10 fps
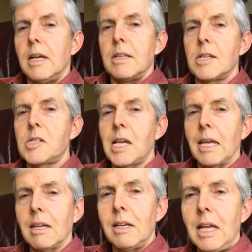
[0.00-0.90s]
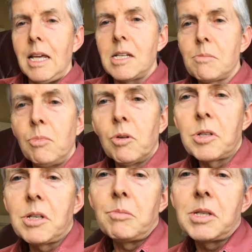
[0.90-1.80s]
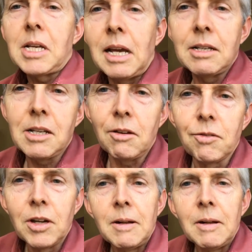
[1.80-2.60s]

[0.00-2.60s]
The second is more substantive,